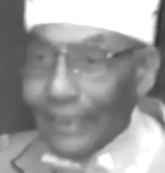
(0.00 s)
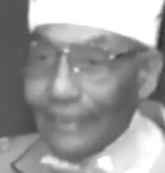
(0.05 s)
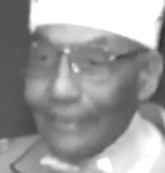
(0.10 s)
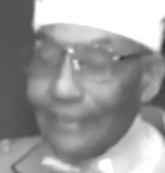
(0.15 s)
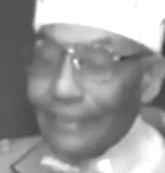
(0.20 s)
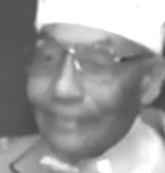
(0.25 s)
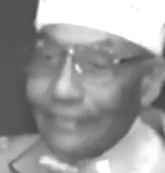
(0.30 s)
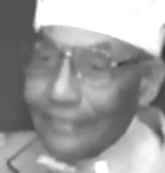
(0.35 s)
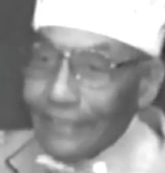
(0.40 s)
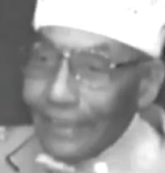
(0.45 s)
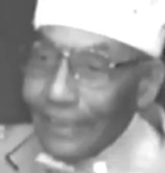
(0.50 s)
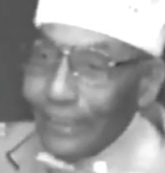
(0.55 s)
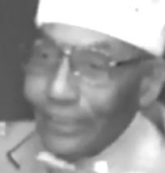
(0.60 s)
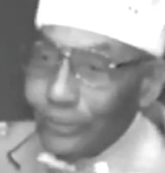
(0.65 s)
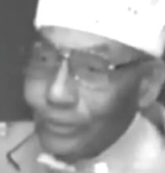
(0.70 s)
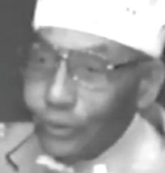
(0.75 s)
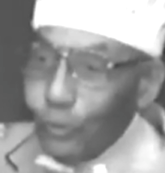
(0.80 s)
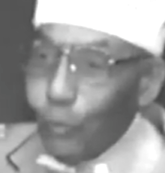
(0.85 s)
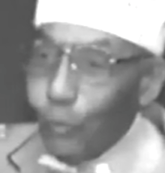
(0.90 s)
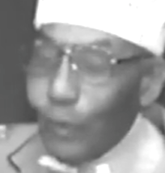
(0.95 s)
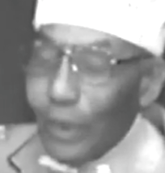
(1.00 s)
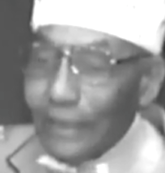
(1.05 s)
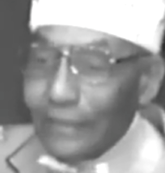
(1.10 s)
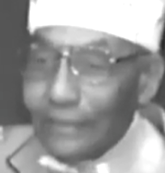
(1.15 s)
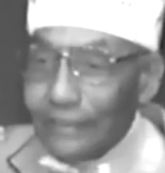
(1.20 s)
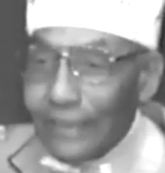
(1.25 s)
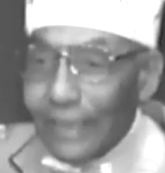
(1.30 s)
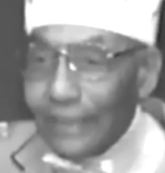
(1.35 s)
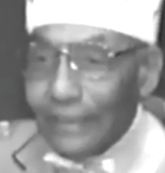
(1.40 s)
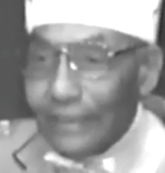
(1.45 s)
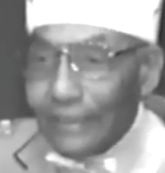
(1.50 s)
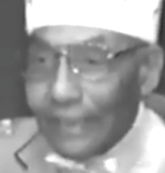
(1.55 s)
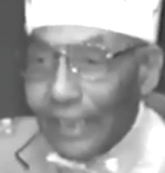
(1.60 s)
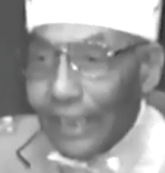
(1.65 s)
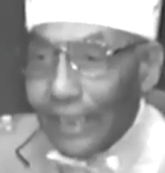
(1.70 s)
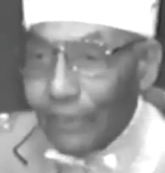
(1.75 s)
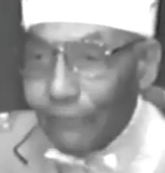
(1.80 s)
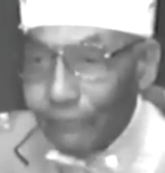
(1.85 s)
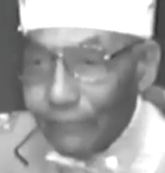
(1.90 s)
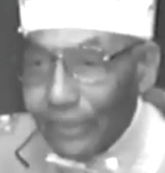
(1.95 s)
it tells you what that
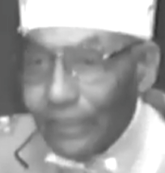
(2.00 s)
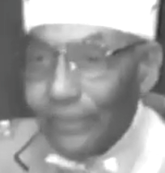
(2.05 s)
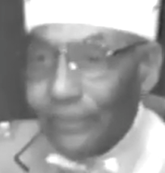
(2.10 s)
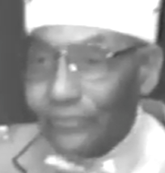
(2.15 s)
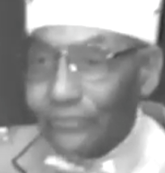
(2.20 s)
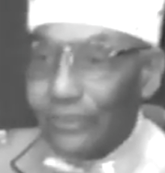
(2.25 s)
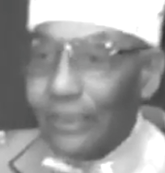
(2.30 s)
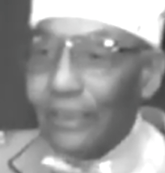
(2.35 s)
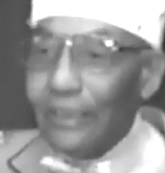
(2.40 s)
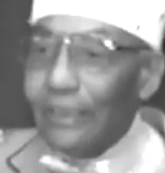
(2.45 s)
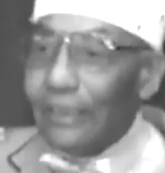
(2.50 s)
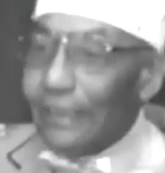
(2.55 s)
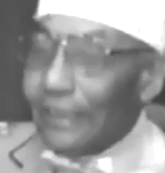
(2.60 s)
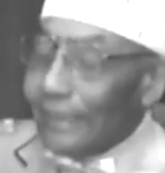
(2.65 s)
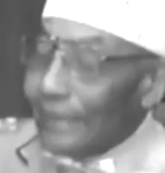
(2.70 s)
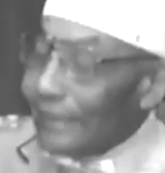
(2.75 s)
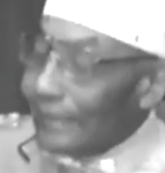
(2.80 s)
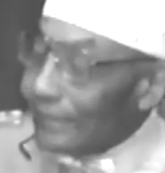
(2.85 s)
life is. It's